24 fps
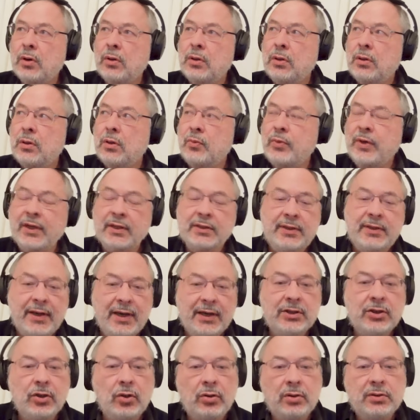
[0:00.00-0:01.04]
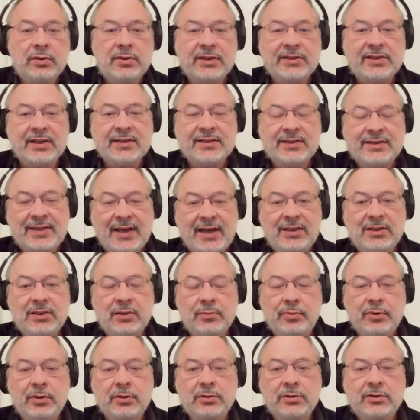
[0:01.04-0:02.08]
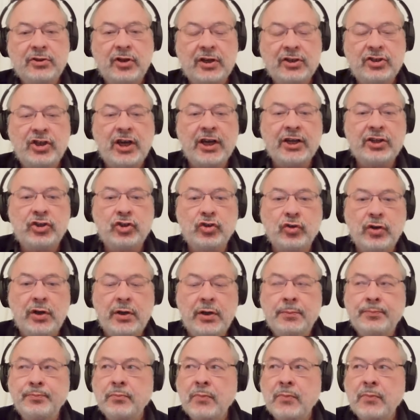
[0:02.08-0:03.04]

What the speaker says: we can get on the sustainable trajectory,